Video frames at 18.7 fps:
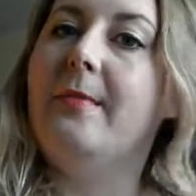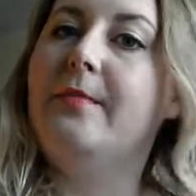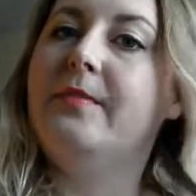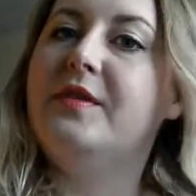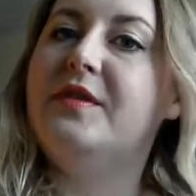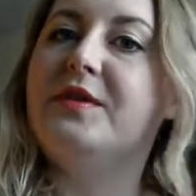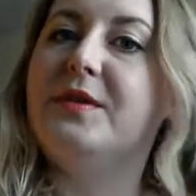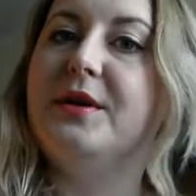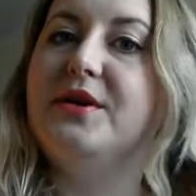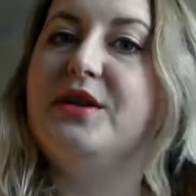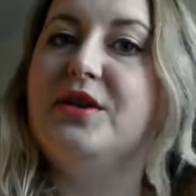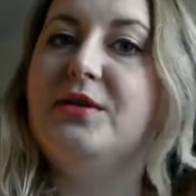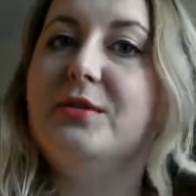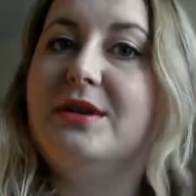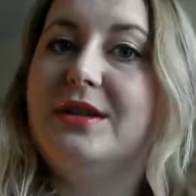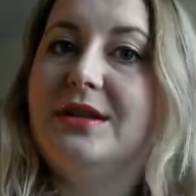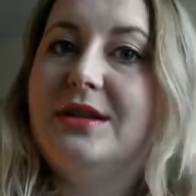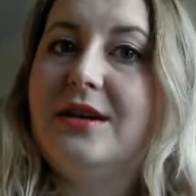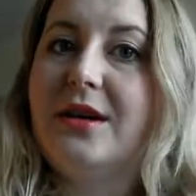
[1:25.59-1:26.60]
So I do
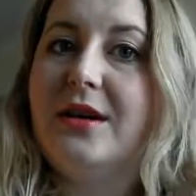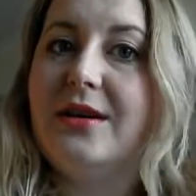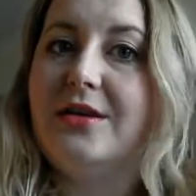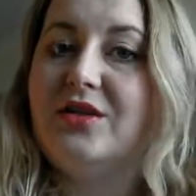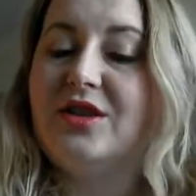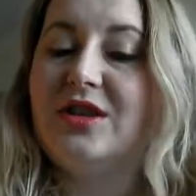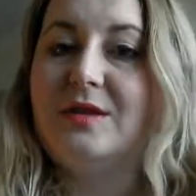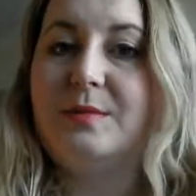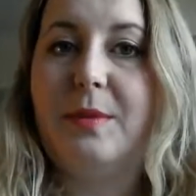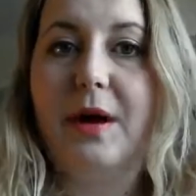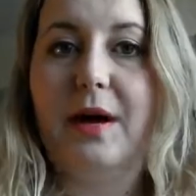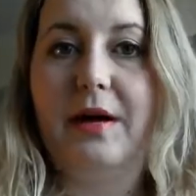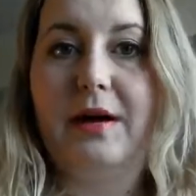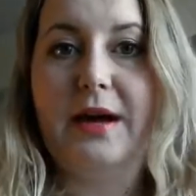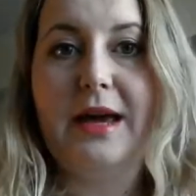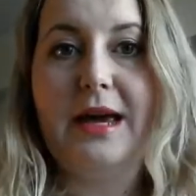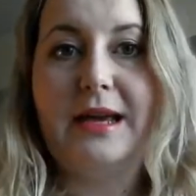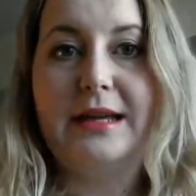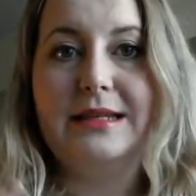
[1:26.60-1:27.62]
want to start just
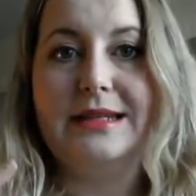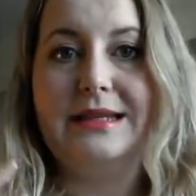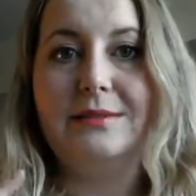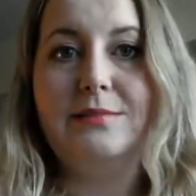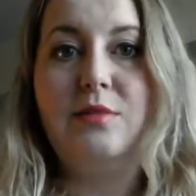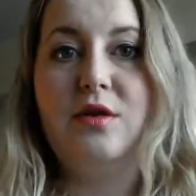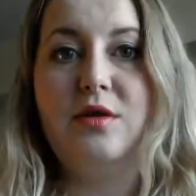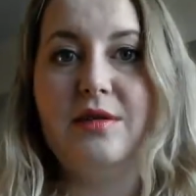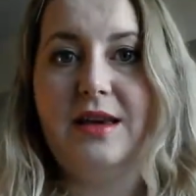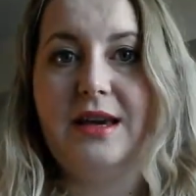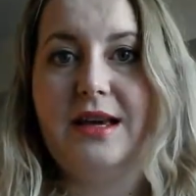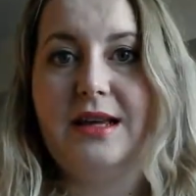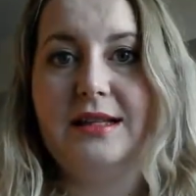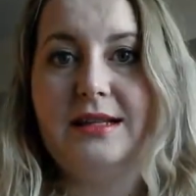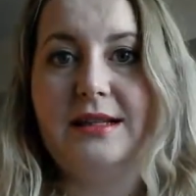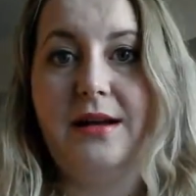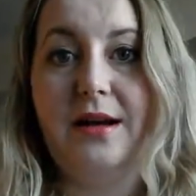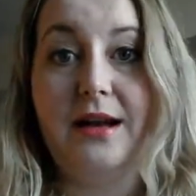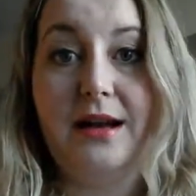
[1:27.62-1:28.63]
by smoothing it
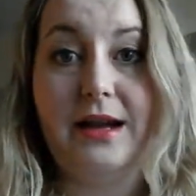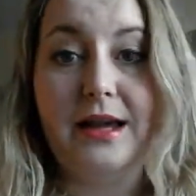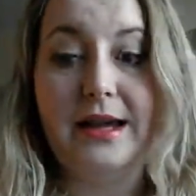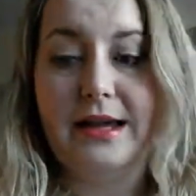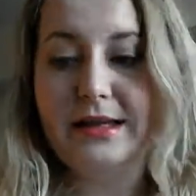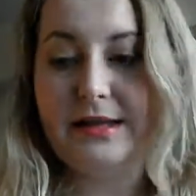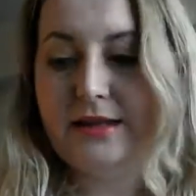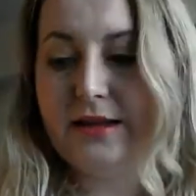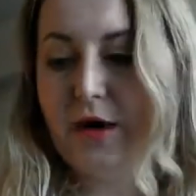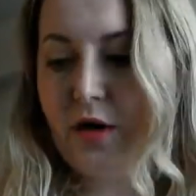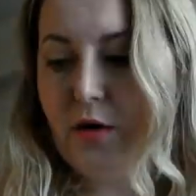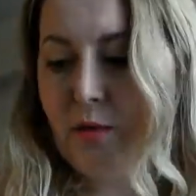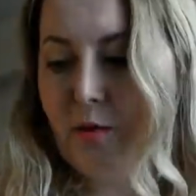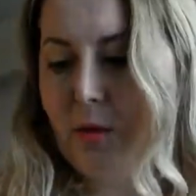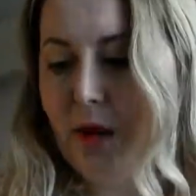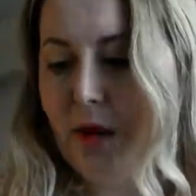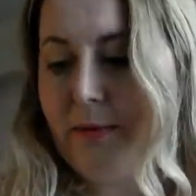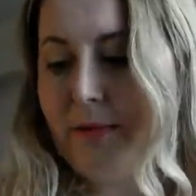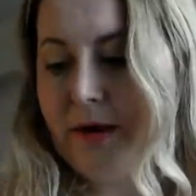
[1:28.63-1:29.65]
slightly. So
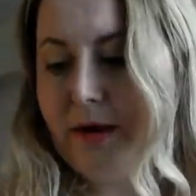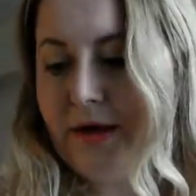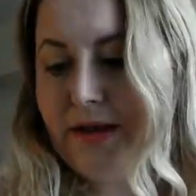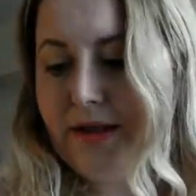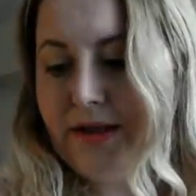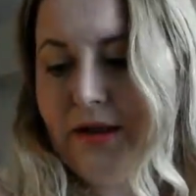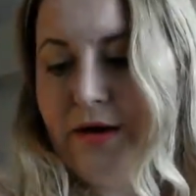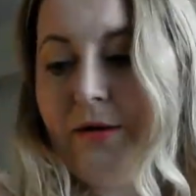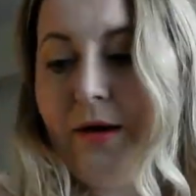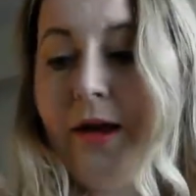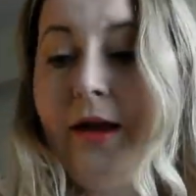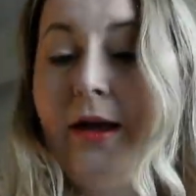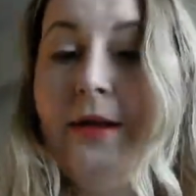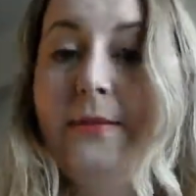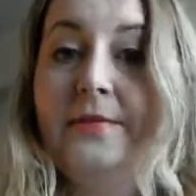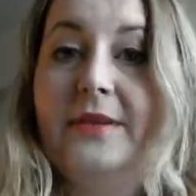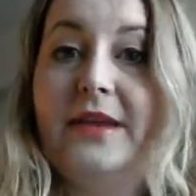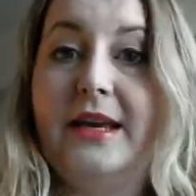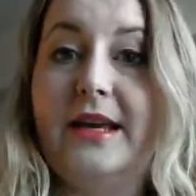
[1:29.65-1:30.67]
what I'm going to do
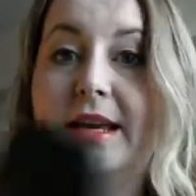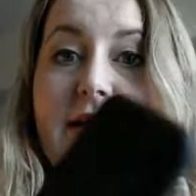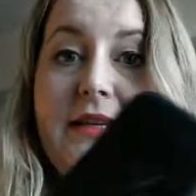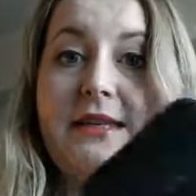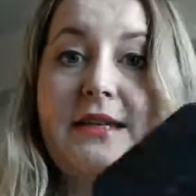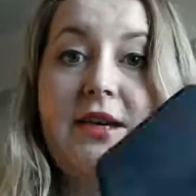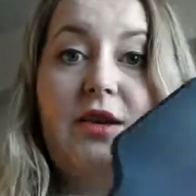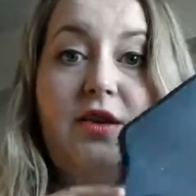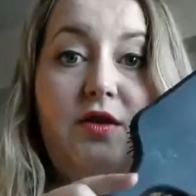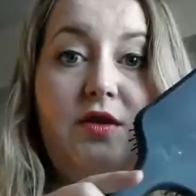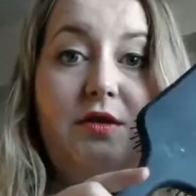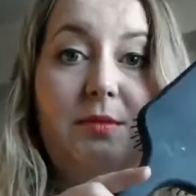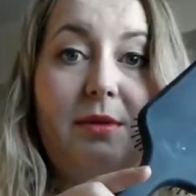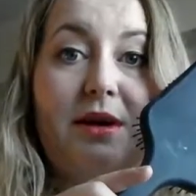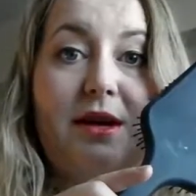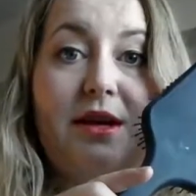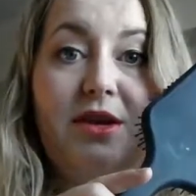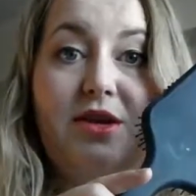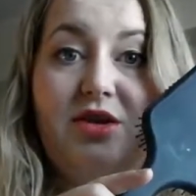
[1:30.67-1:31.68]
is use
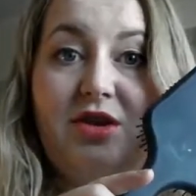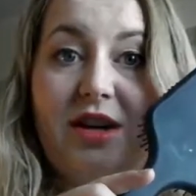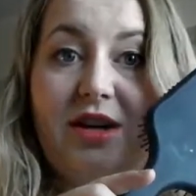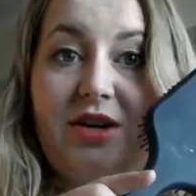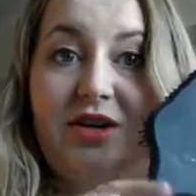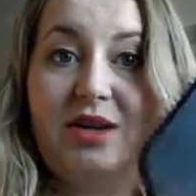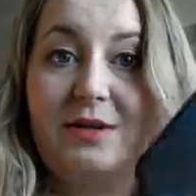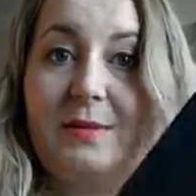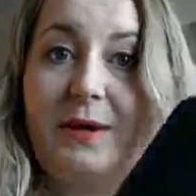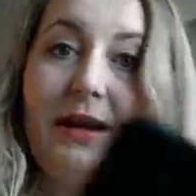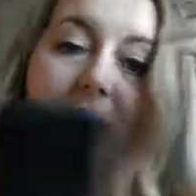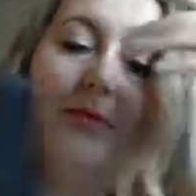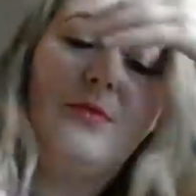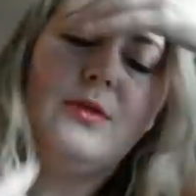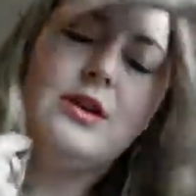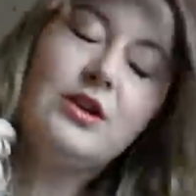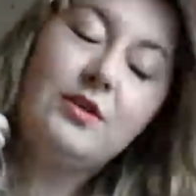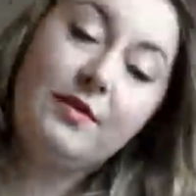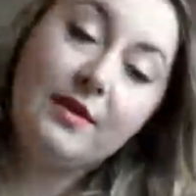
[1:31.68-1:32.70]
my GHD Paddle
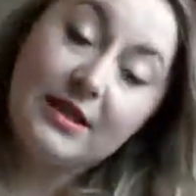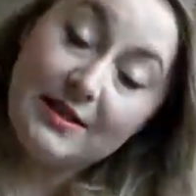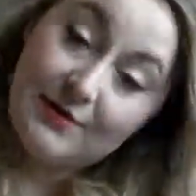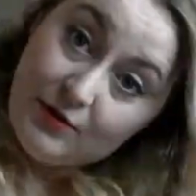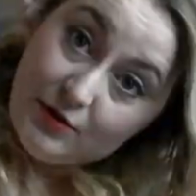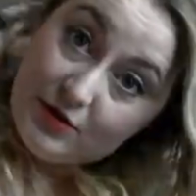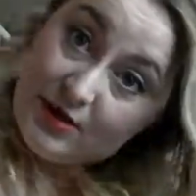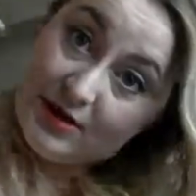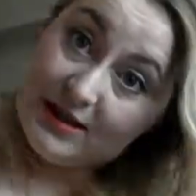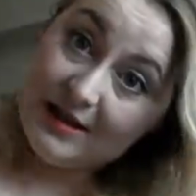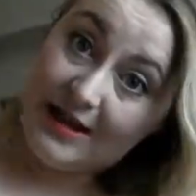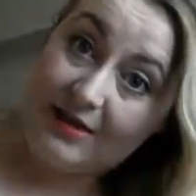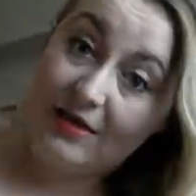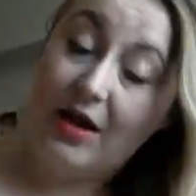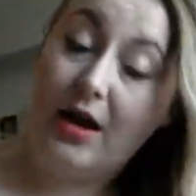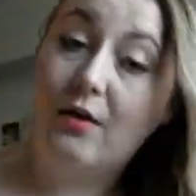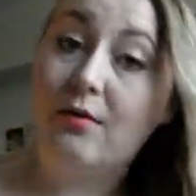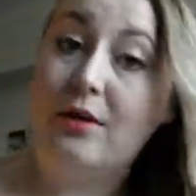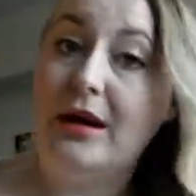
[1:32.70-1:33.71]
Brush first of all, just to give
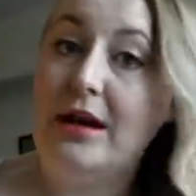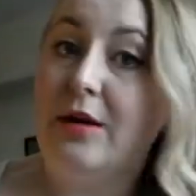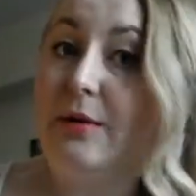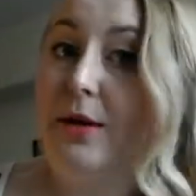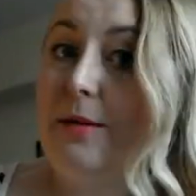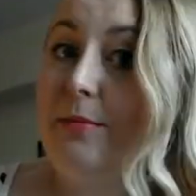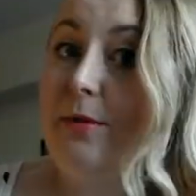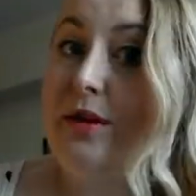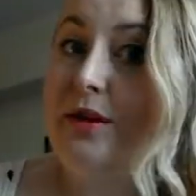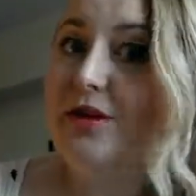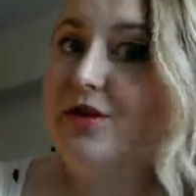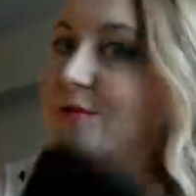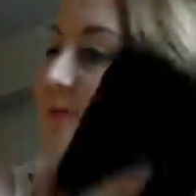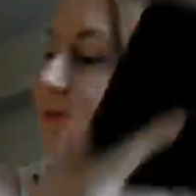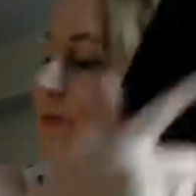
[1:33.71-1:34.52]
it a really quick brush.